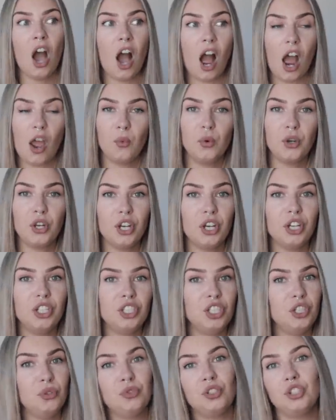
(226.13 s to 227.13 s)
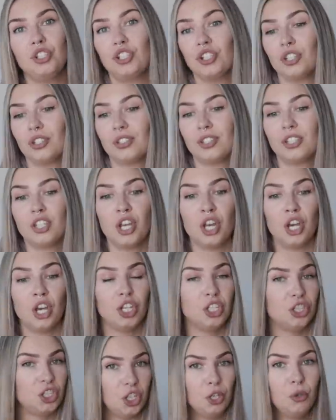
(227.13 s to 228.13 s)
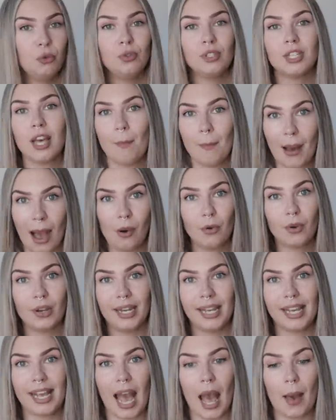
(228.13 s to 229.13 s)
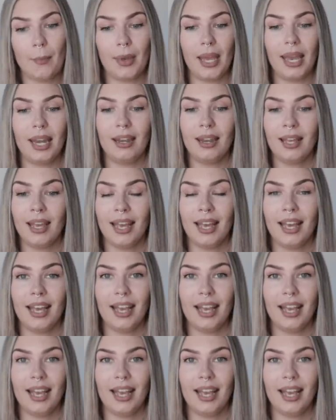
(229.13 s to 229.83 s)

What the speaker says: I would urge you to just choose a balcony cabin